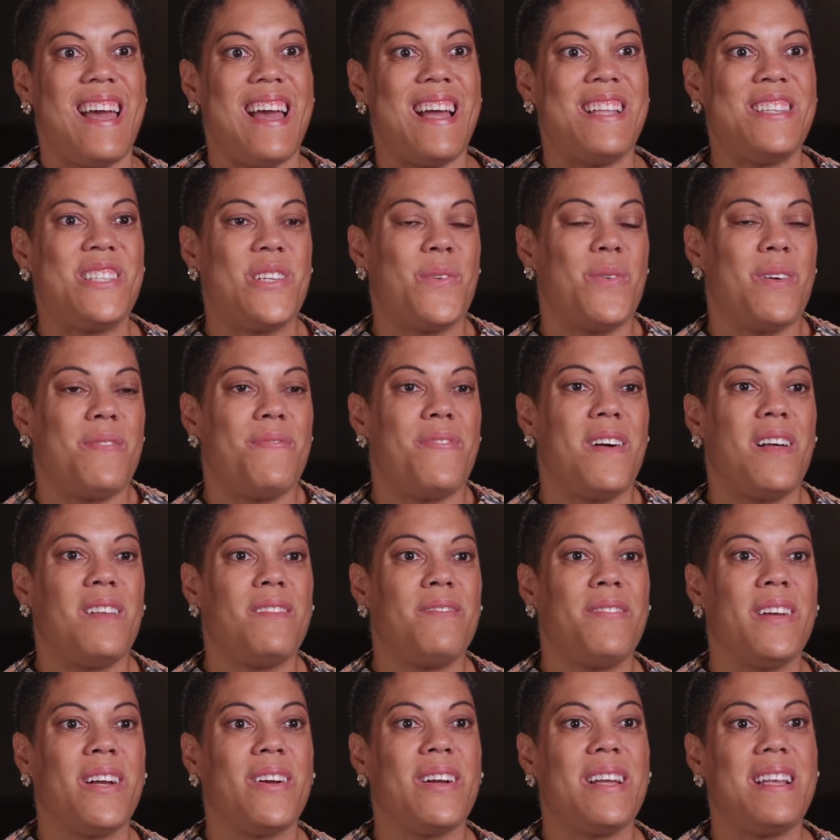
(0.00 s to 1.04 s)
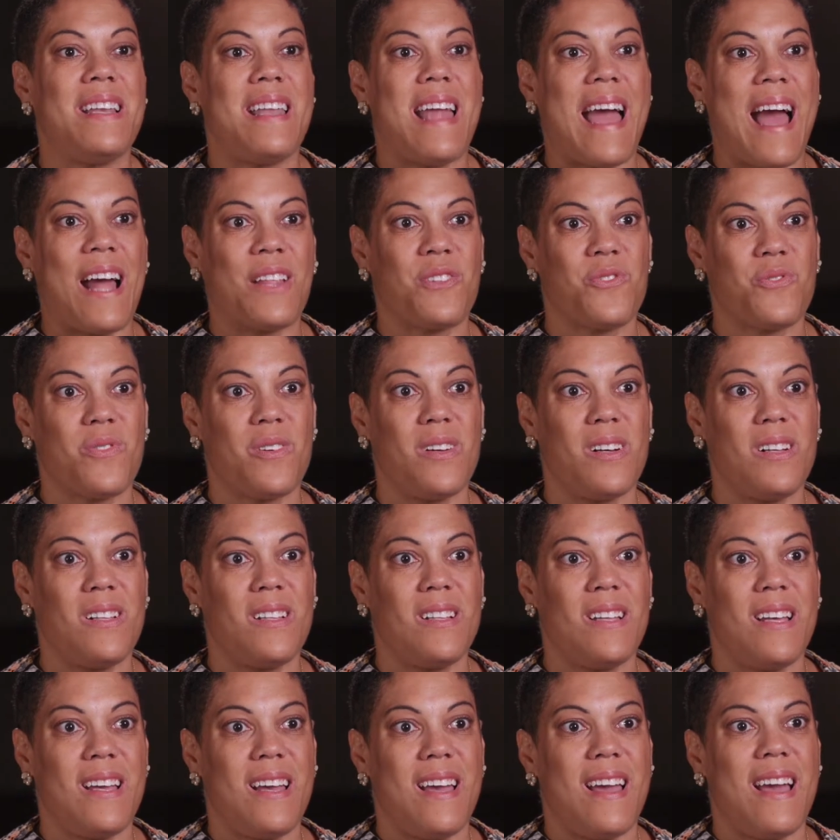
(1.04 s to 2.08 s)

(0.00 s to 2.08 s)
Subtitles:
And so it felt very natural